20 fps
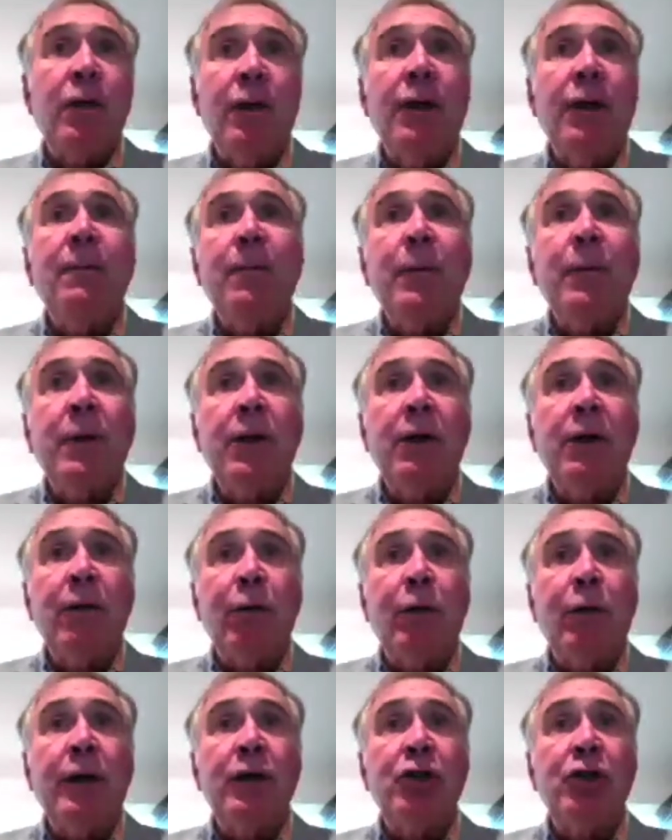That's sort of
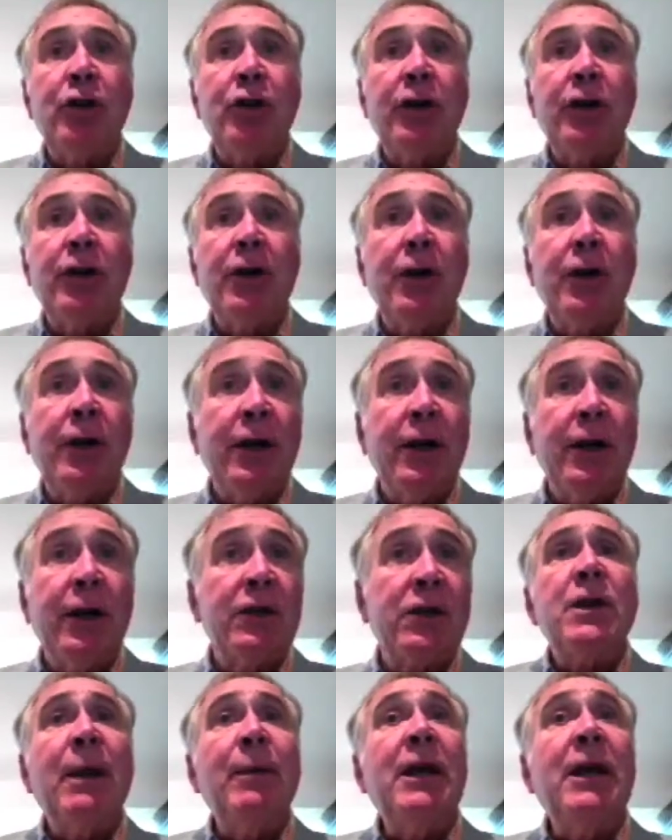the
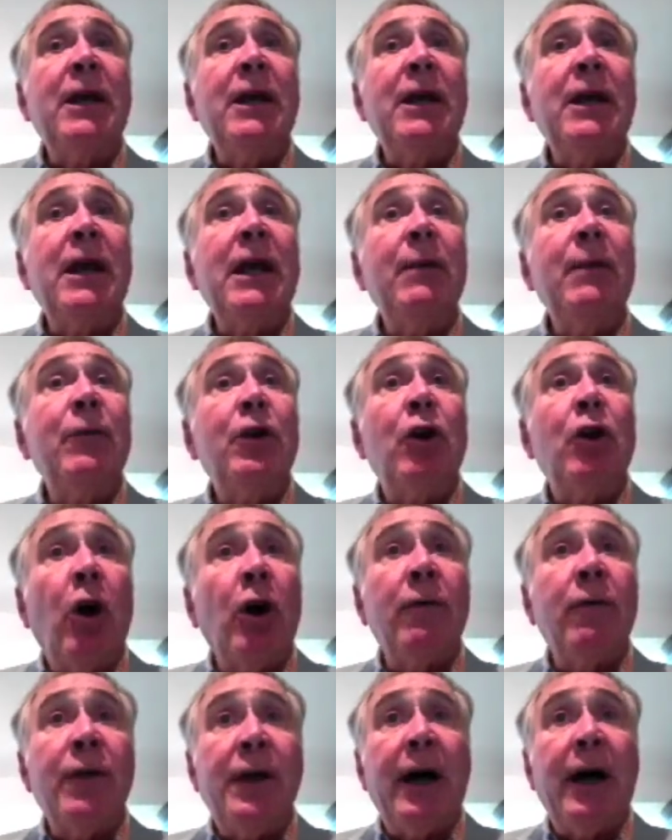differentiator. So that became
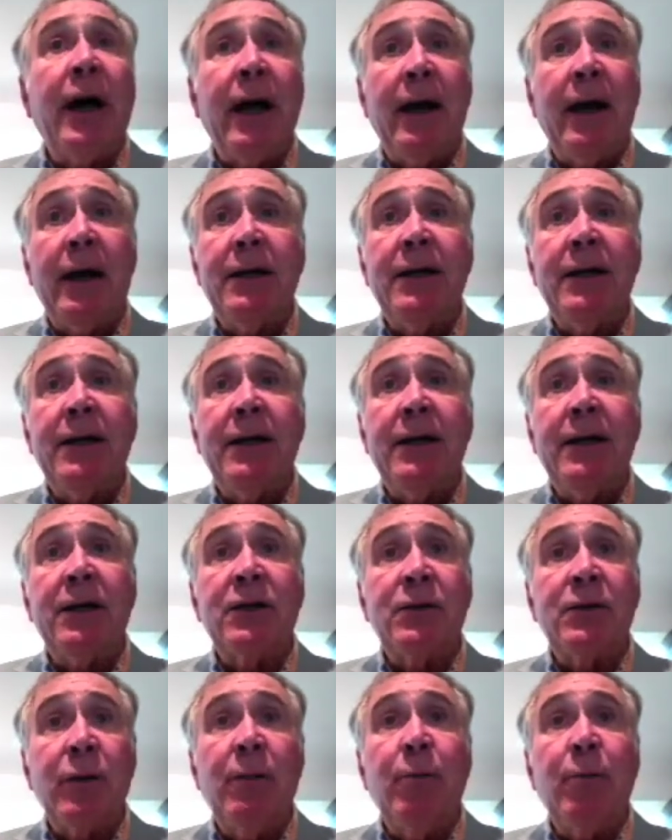the dawn of the
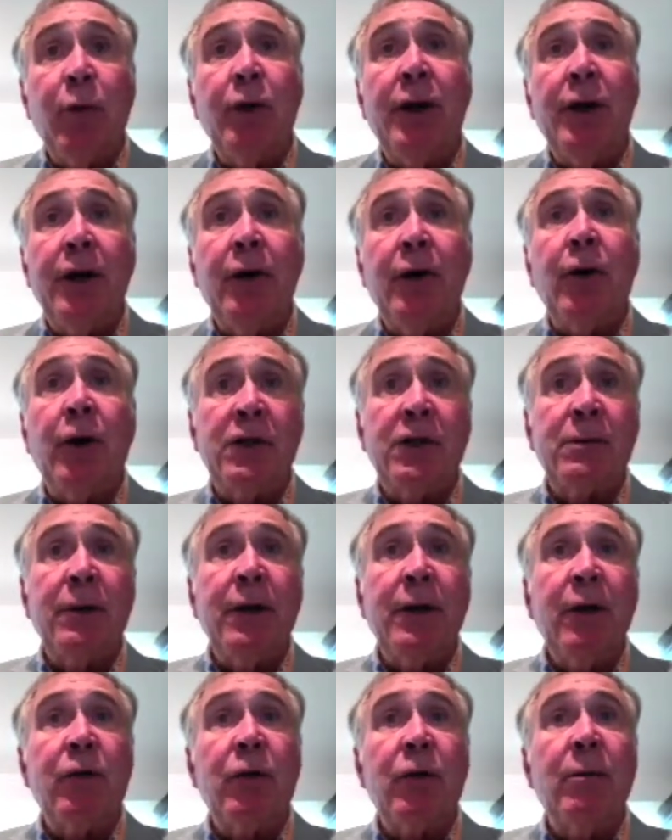dyad, as we pointed out:
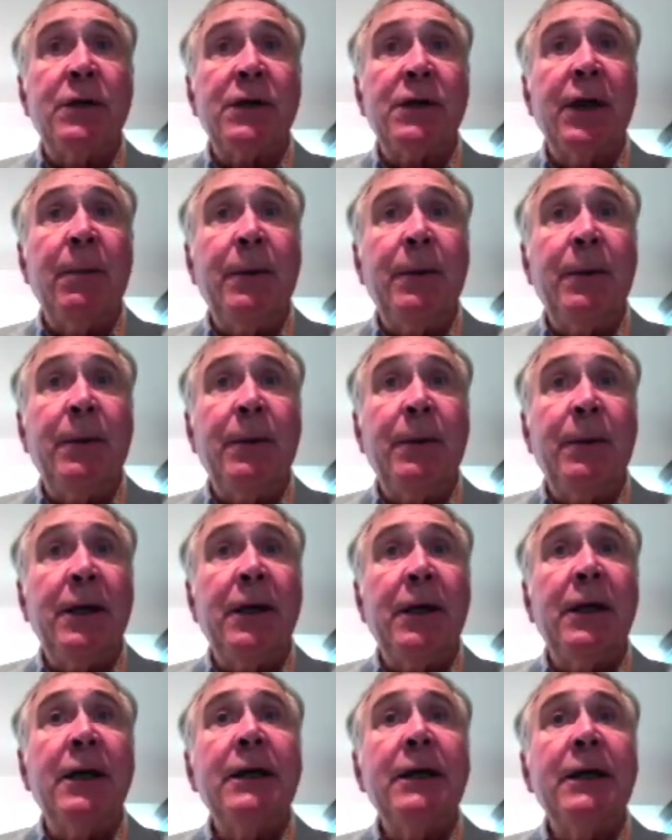unexplained
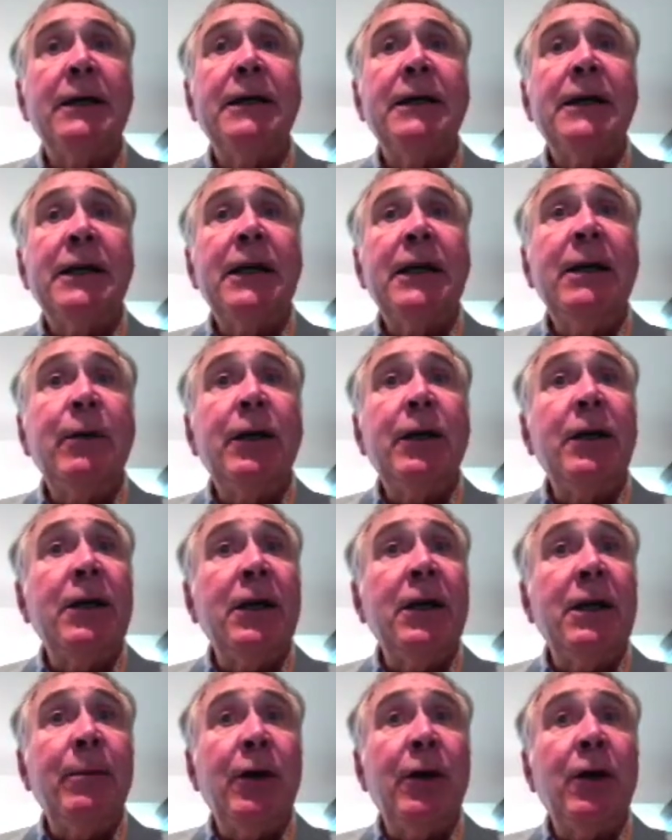thrombocytopenia,
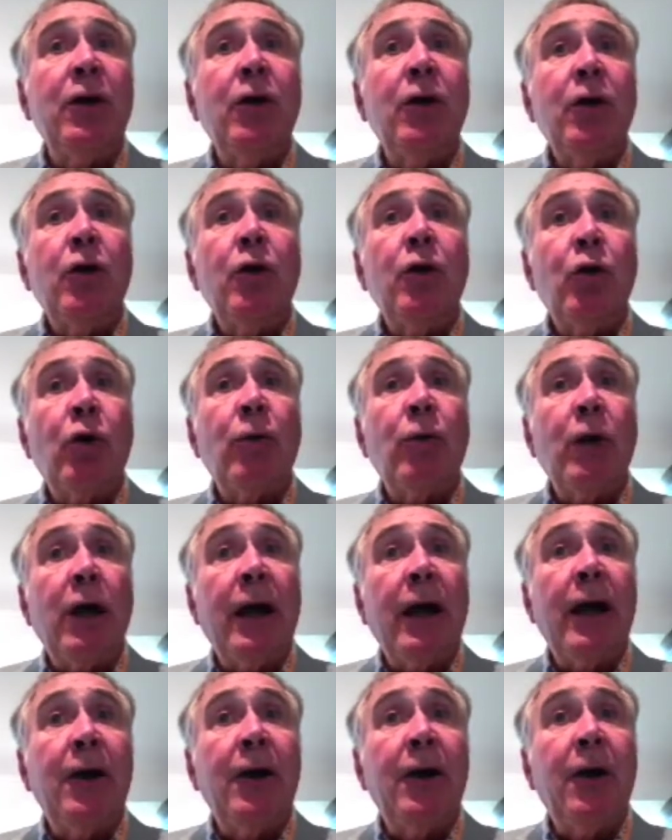hemolytic anemia,
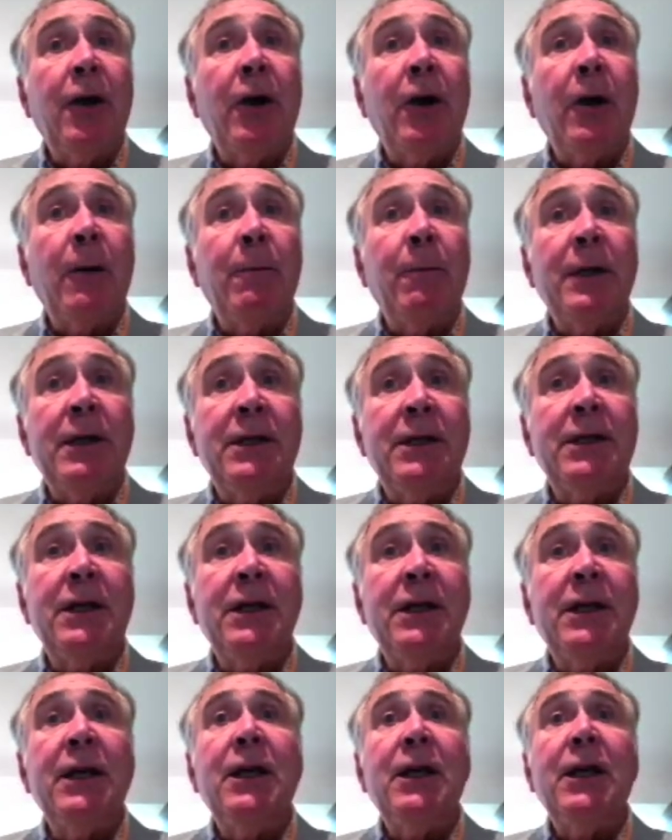normal INR and
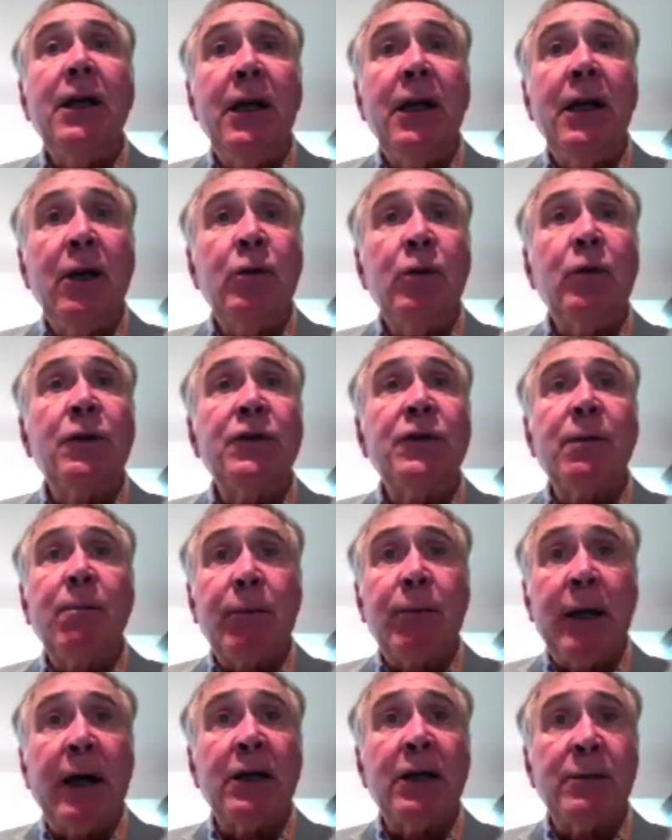PTT
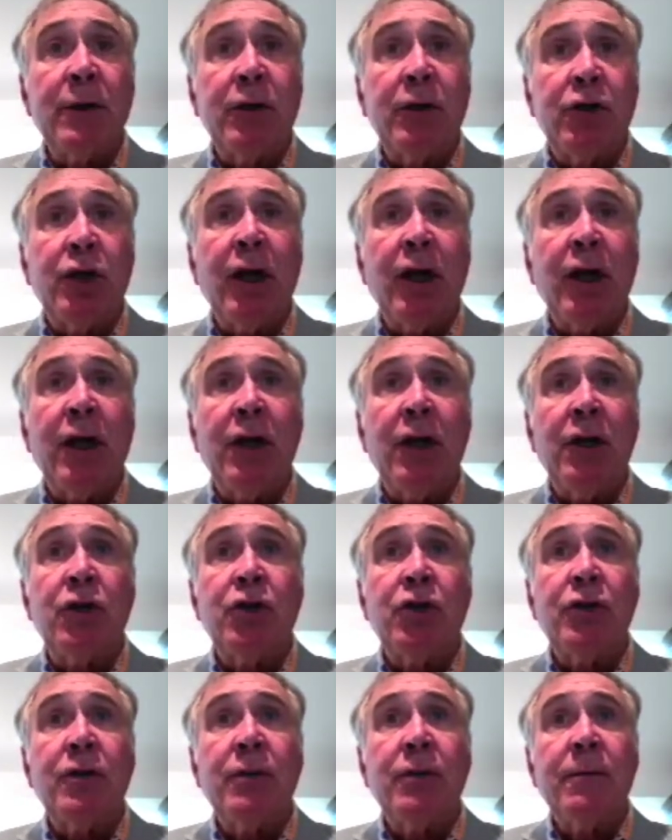equals plasma
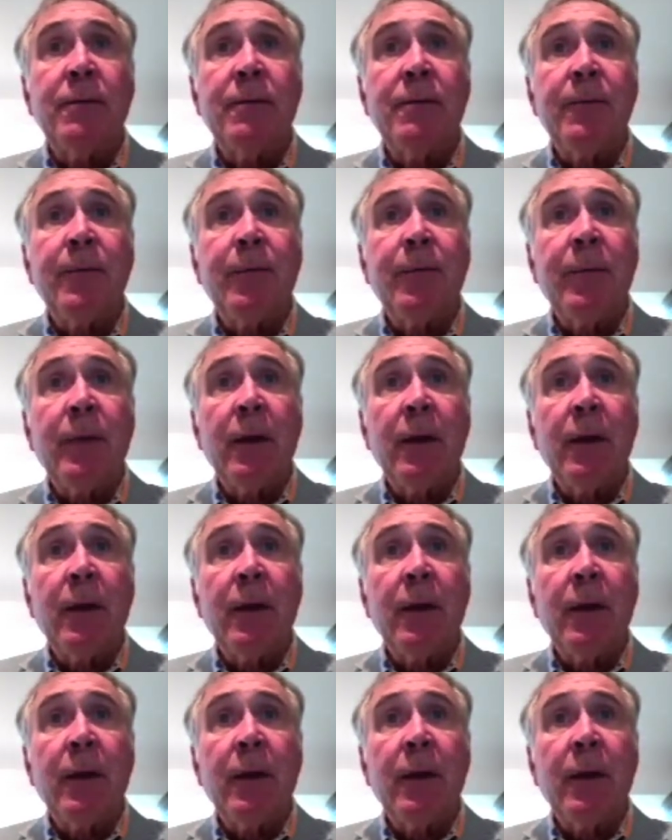exchange.